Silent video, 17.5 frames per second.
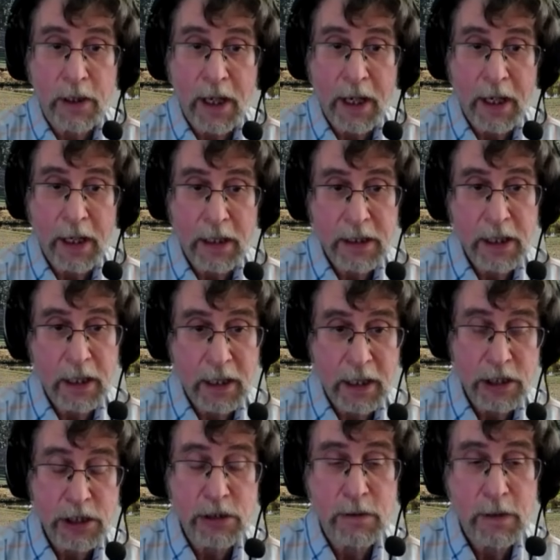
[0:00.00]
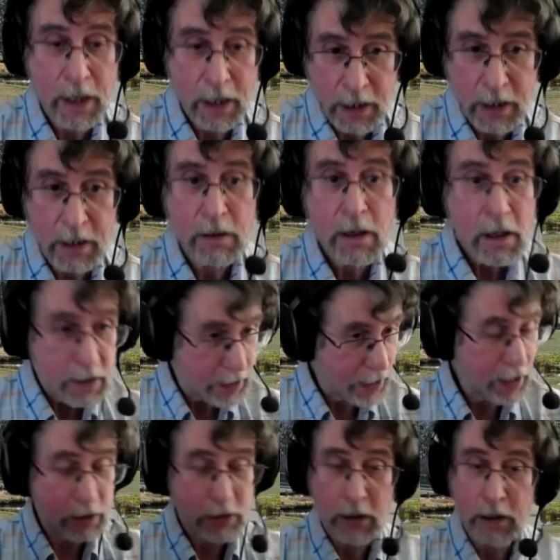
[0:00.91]
day, and take an estimate, and then
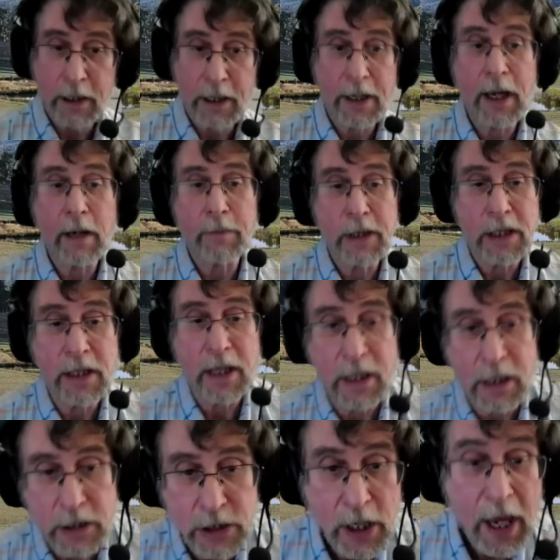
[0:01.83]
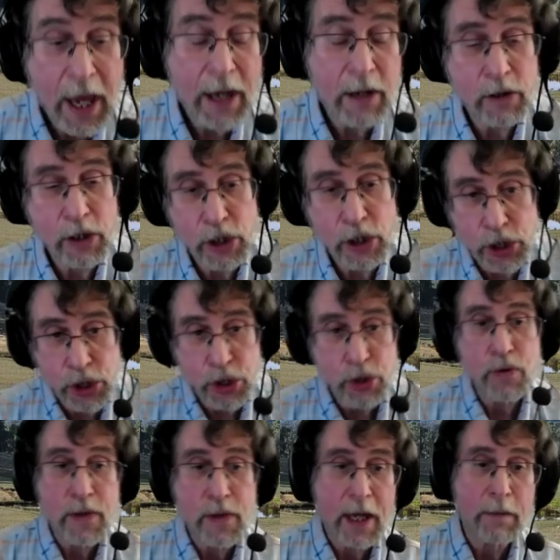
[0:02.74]
calculate how many days. And you can
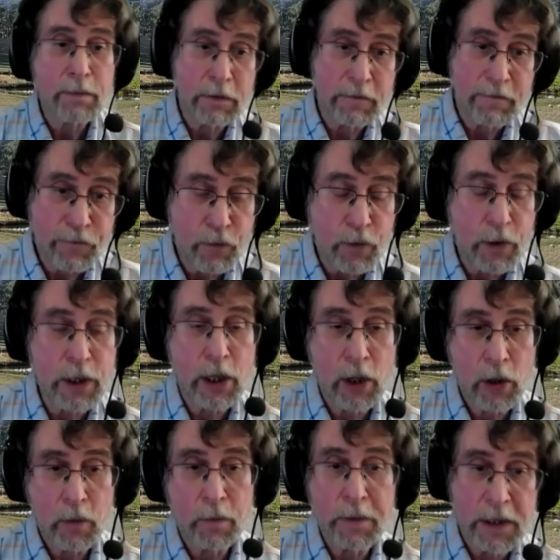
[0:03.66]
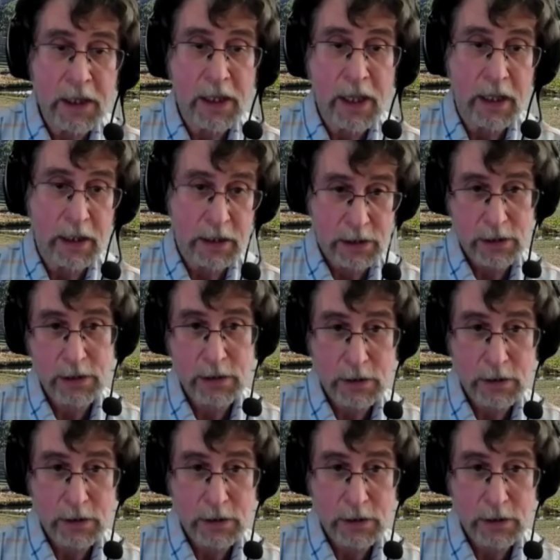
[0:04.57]
do that before you open the gate.